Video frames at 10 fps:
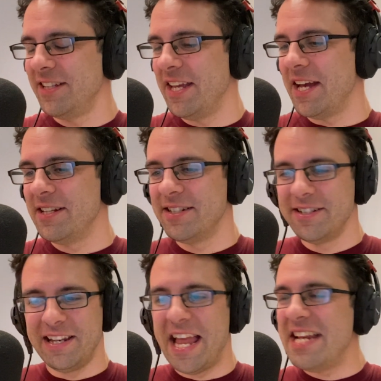Yeah.
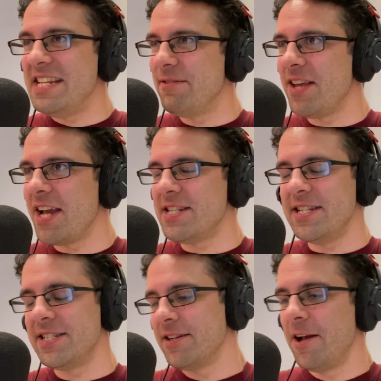Yeah. Ladies of the
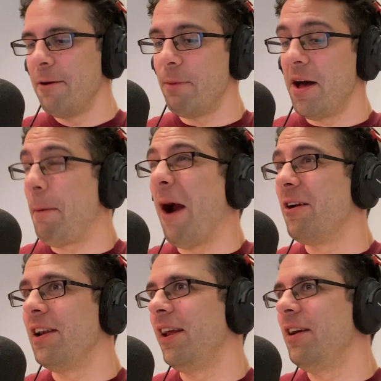80s, but
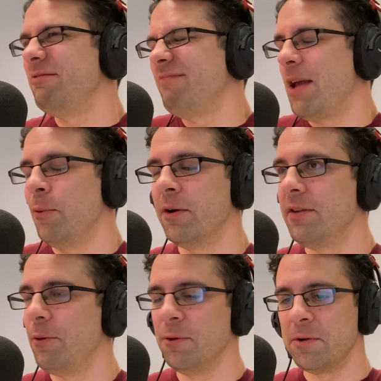apparently they were
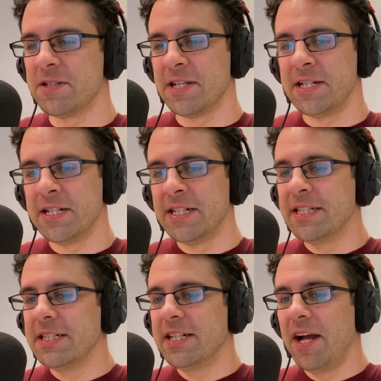all considered.
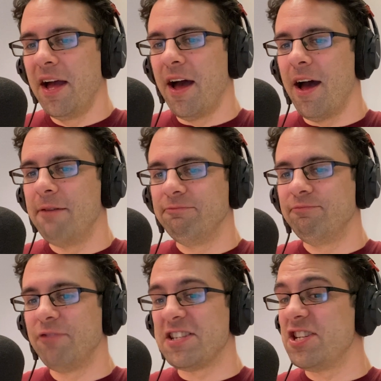
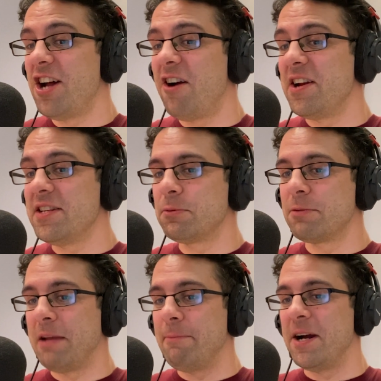President Arius was
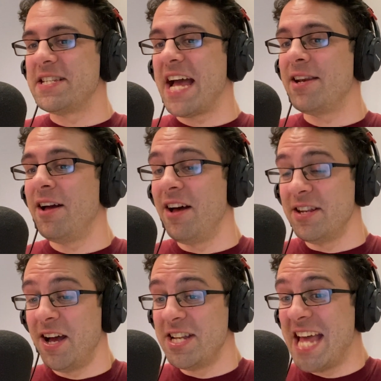played by Dan
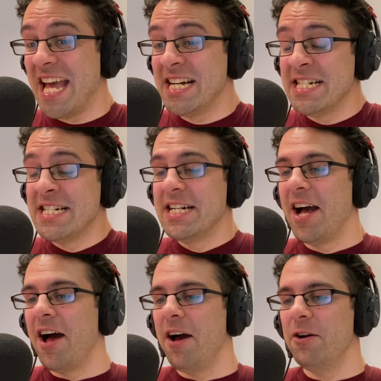Hedaya,
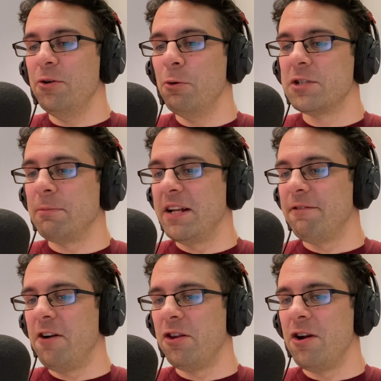who also played the
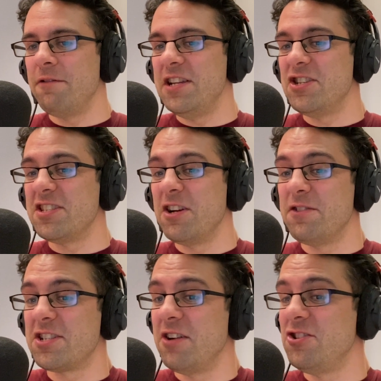father of Alicia
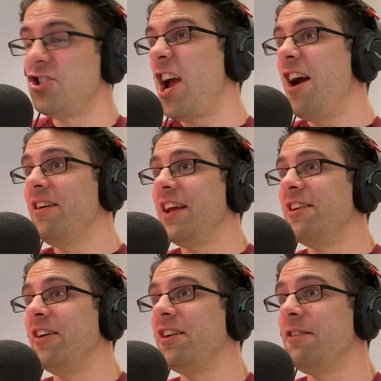Silverstone's Cher in
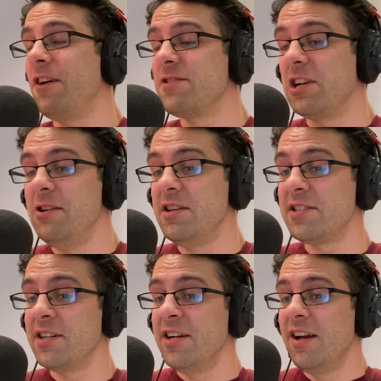1995's
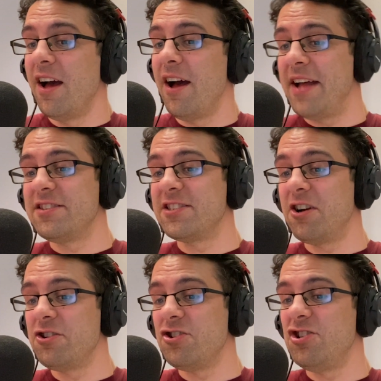Clueless, and
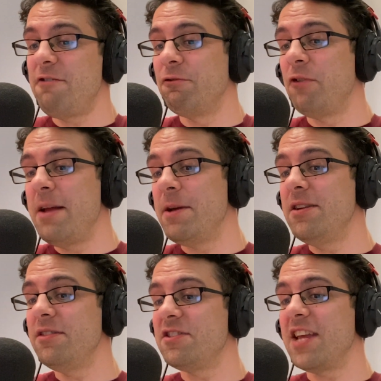Sergeant Jeff Rabin
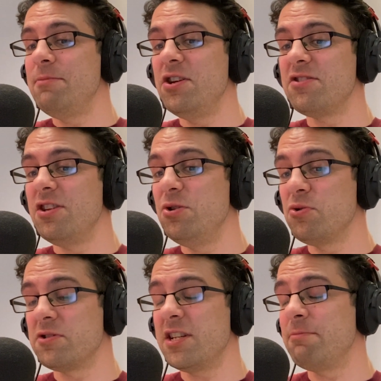in the same year as The
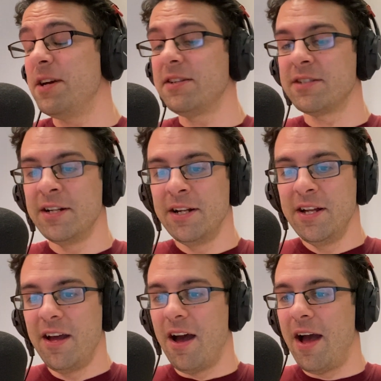Usual Suspects,
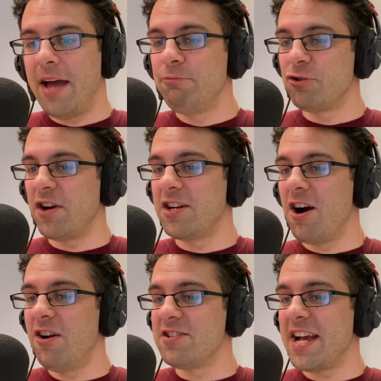and portrayed
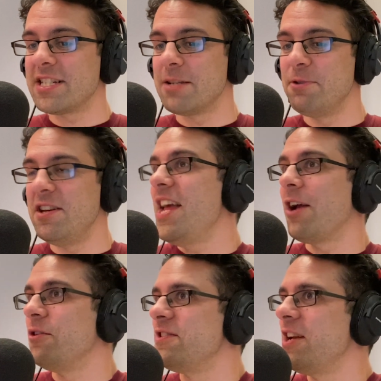Carla's ex-husband
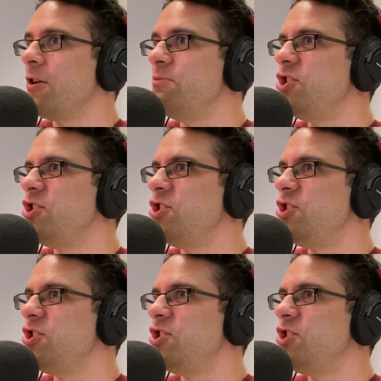Nick on the sitcom